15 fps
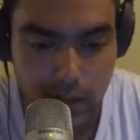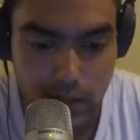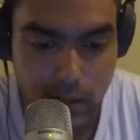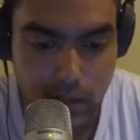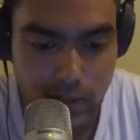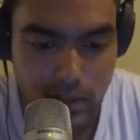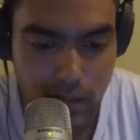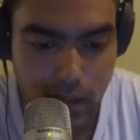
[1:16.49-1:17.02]

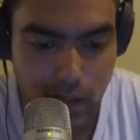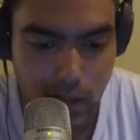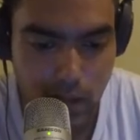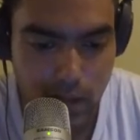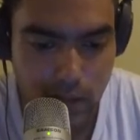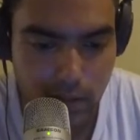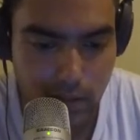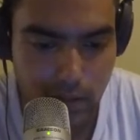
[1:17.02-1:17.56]
This is the
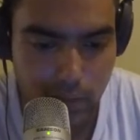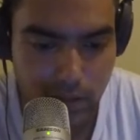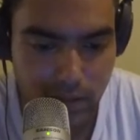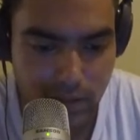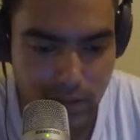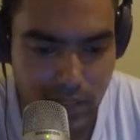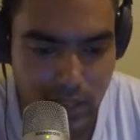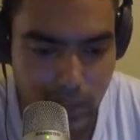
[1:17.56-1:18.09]
car in the
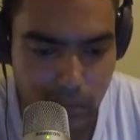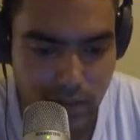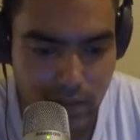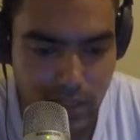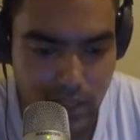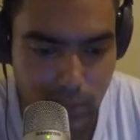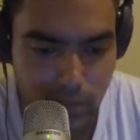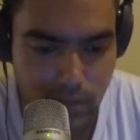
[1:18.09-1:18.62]

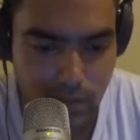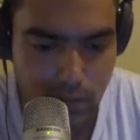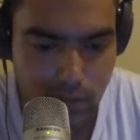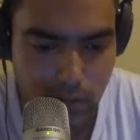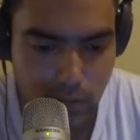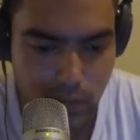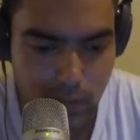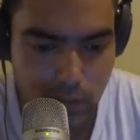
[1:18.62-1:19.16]
previous
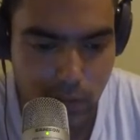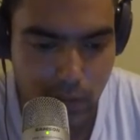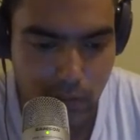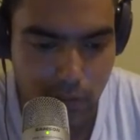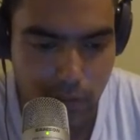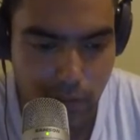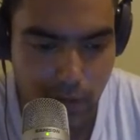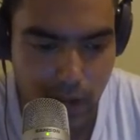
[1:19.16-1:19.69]
episode, which
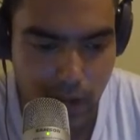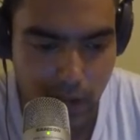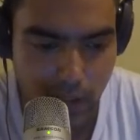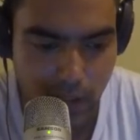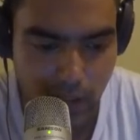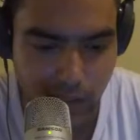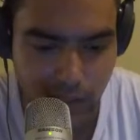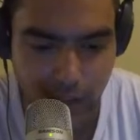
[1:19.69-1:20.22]
went
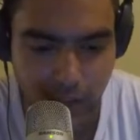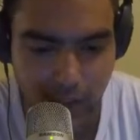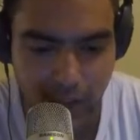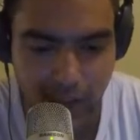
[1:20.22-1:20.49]
flying.